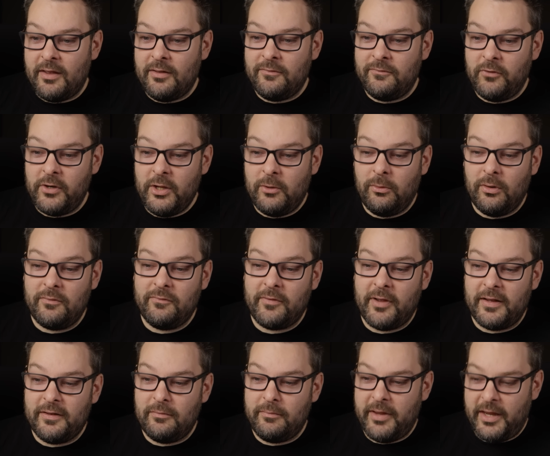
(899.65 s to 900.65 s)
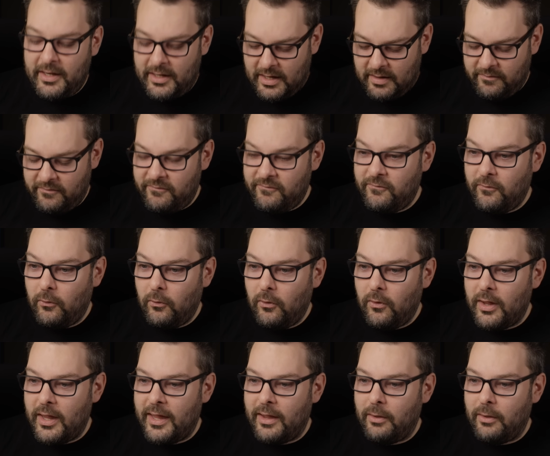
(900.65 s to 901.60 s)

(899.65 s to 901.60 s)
uh, fully qualified domain name for